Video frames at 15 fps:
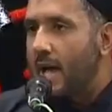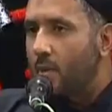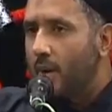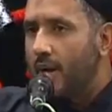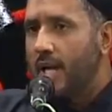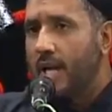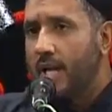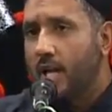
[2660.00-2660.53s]
And
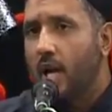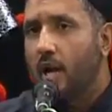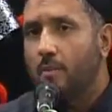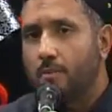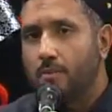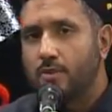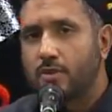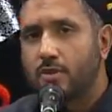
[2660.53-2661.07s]
when he
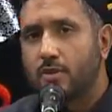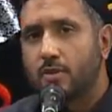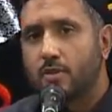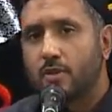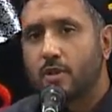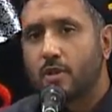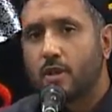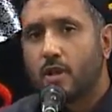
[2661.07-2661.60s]
comes,
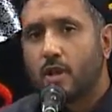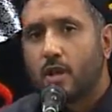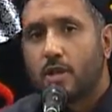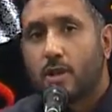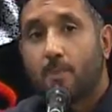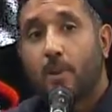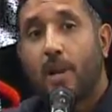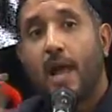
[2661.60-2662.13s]

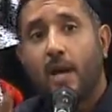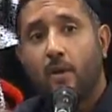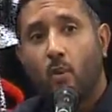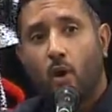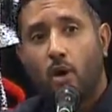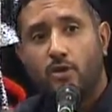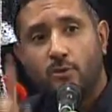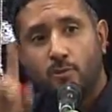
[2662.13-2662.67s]
the plan
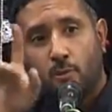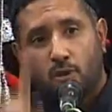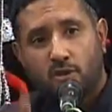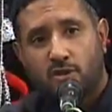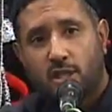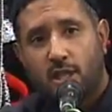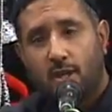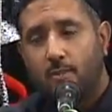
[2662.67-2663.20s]
was,
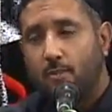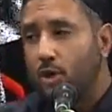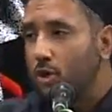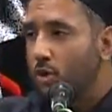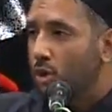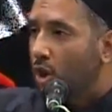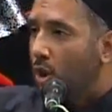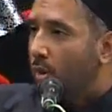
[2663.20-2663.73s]
Muslim,
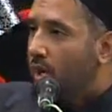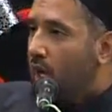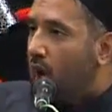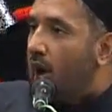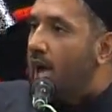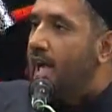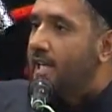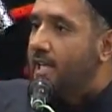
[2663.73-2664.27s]
you go and
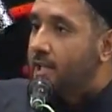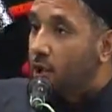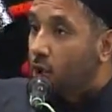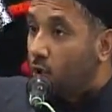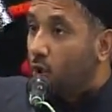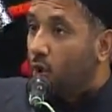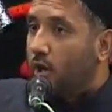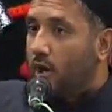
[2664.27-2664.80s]
hide in the
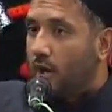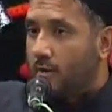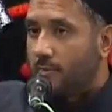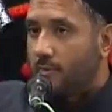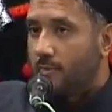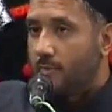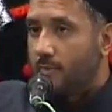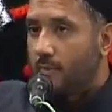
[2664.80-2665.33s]
corner.
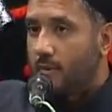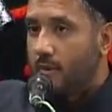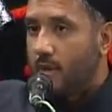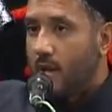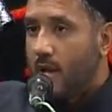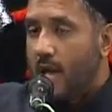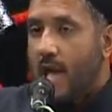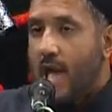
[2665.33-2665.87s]

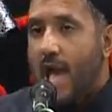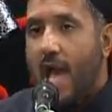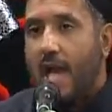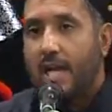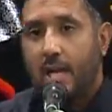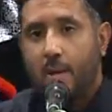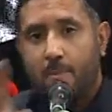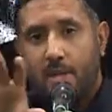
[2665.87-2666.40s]

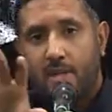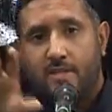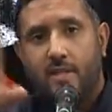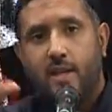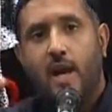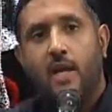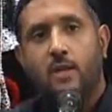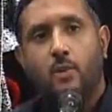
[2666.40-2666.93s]
And Ibn
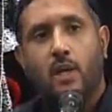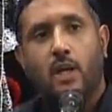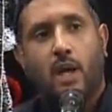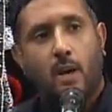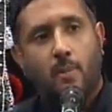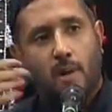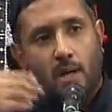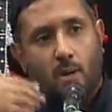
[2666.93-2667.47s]
Ziyad will
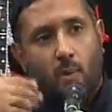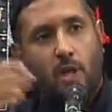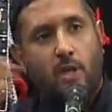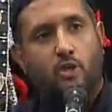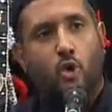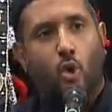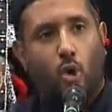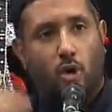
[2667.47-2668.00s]
come and will
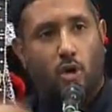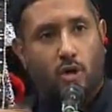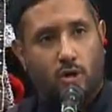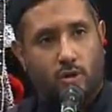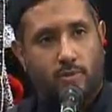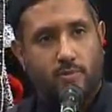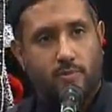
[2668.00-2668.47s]
talk.